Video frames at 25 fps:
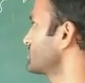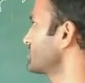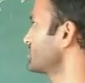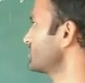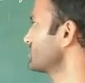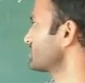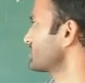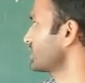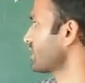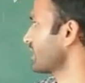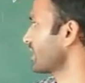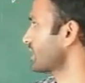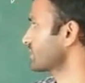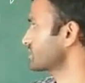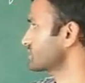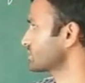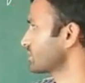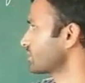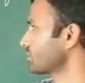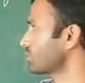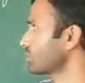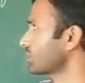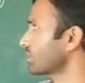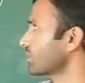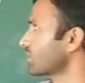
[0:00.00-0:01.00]
is
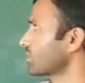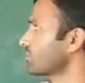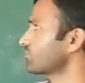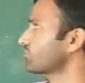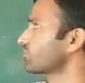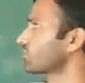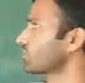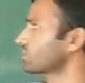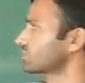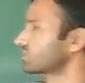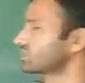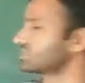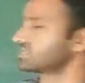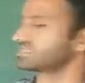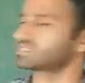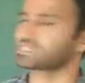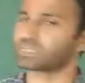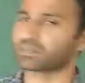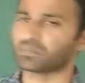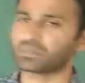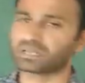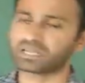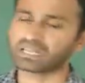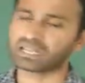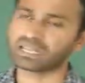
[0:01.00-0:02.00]
example of what?
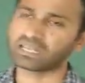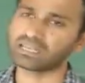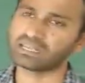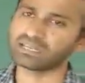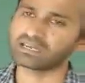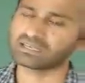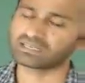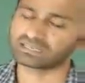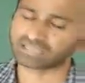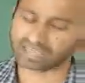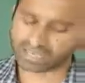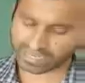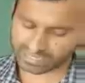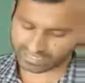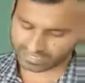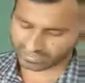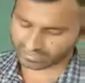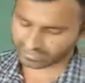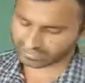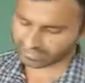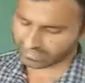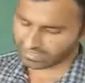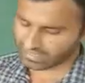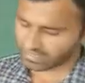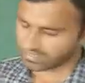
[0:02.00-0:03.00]
Geminal
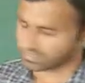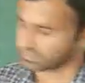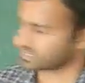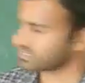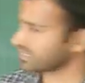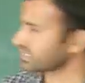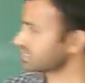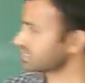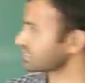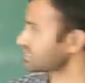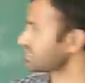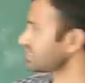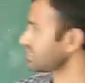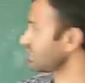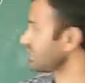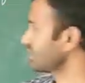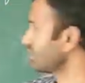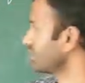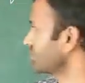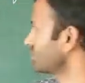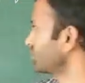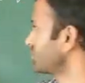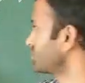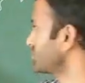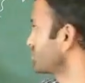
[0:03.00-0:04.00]
dihalide. Just
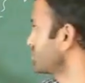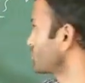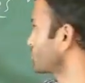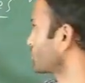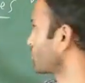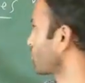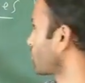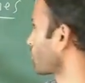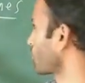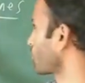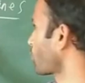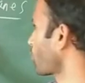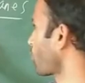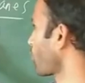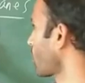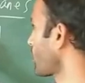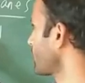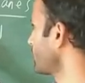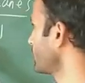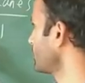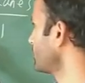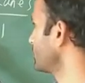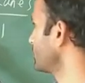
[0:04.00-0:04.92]
here, this is called 1,